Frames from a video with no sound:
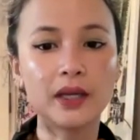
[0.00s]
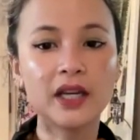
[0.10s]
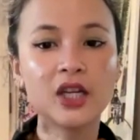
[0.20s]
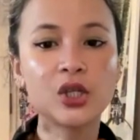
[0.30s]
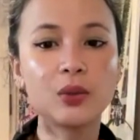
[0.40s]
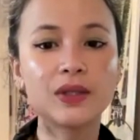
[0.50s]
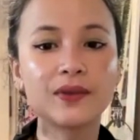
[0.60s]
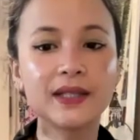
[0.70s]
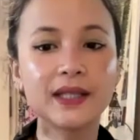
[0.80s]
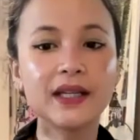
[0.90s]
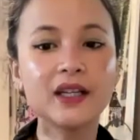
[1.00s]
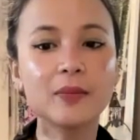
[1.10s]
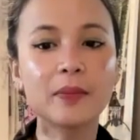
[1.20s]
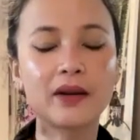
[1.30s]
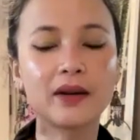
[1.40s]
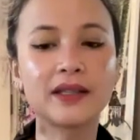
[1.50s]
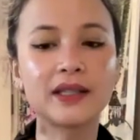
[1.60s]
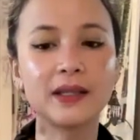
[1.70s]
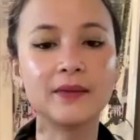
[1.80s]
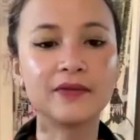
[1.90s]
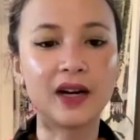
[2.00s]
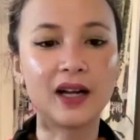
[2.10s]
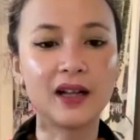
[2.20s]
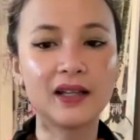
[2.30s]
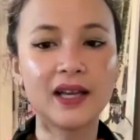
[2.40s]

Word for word: She was visiting her parents in Imphal.